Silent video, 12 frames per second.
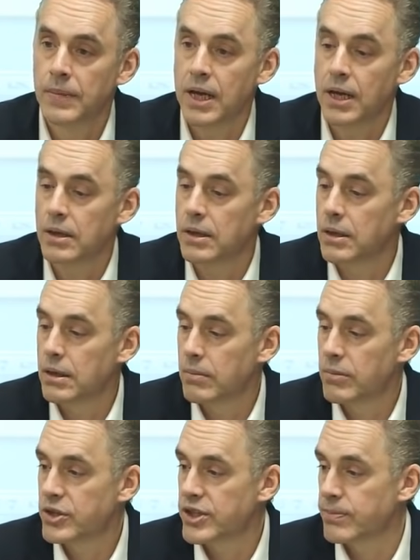And
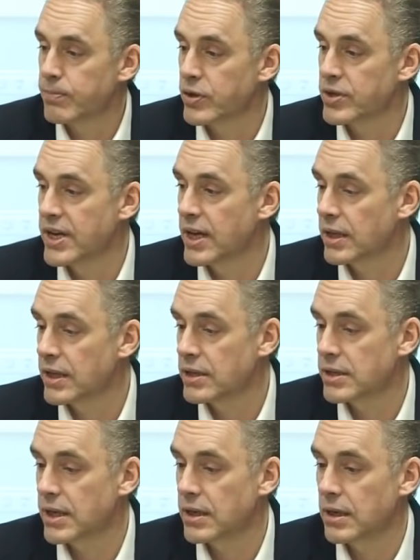
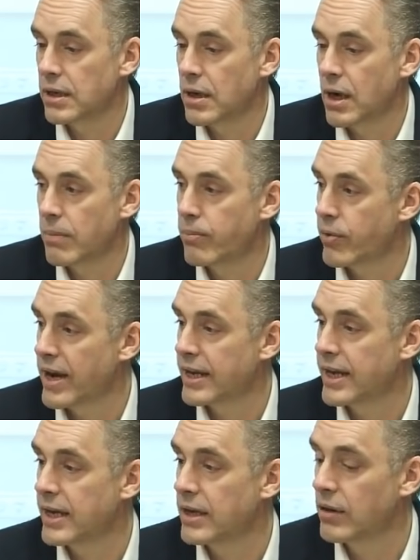personalities that are
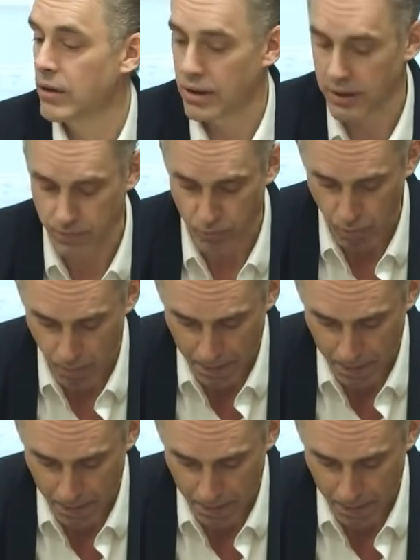predicated on